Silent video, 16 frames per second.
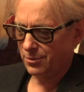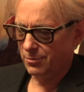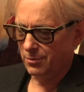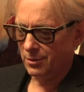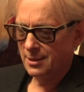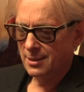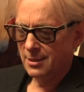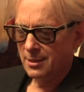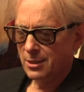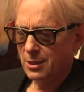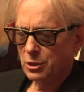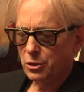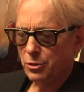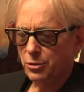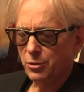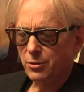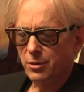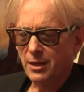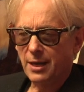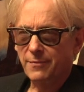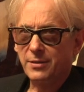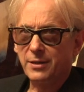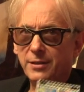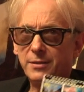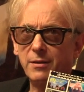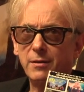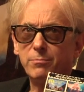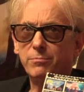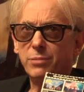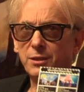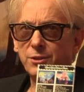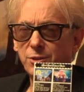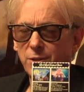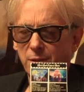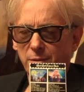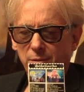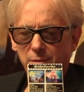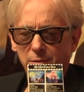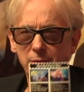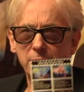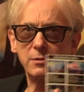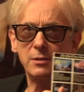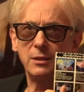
cool. So you could have these on bus shelters,